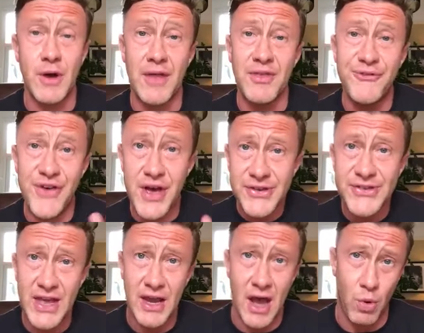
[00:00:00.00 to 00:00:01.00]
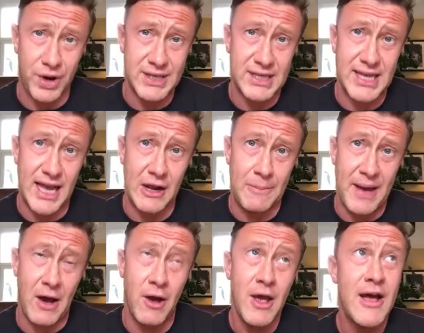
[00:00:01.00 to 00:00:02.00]
And the first thing I wanted to tell you
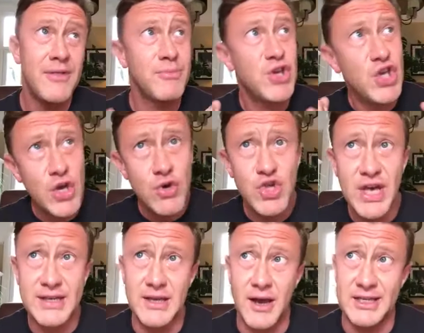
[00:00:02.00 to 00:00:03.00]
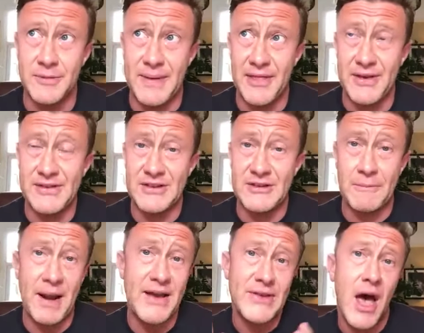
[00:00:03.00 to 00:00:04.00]
about, and I'm hugely excited about this, it's a
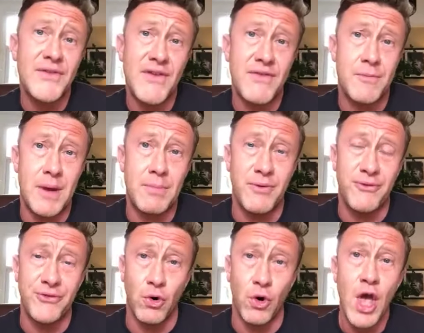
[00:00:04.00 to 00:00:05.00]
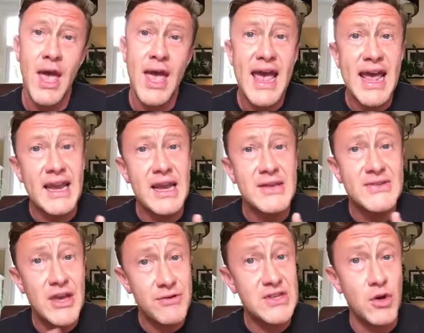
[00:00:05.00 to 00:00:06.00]
place I've never been before. In
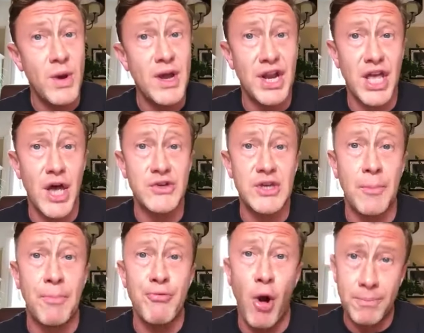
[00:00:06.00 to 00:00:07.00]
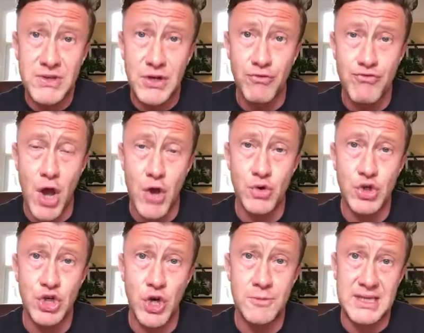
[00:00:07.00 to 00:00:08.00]
Series 2, we're going to go to Brompton Road
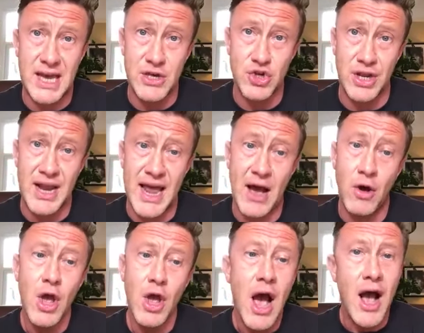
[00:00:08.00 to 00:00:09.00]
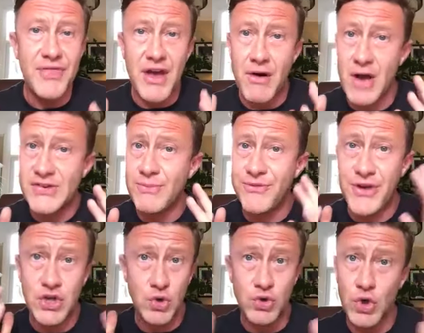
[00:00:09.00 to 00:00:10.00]
Tube Station. Now, there are some
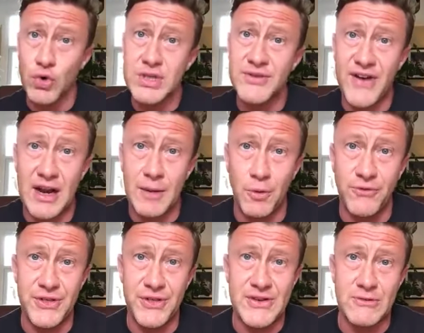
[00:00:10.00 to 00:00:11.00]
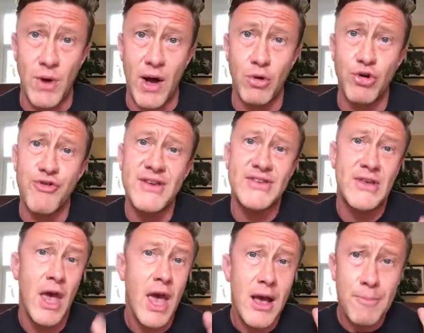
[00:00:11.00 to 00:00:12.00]
virtual tours available for this as well. Chris,
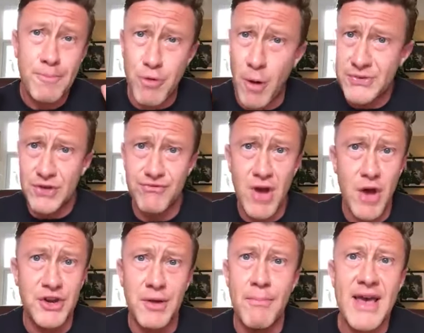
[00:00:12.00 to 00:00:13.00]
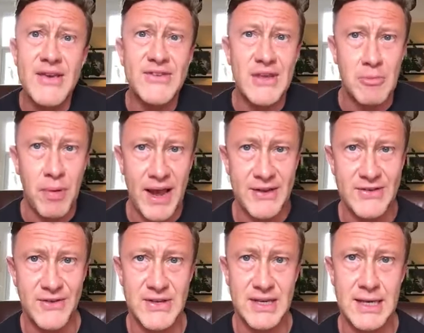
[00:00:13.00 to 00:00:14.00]
Brompton Road, an amazing place to
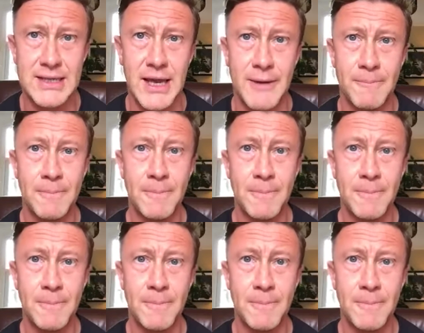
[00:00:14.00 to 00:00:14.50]
visit, isn't it?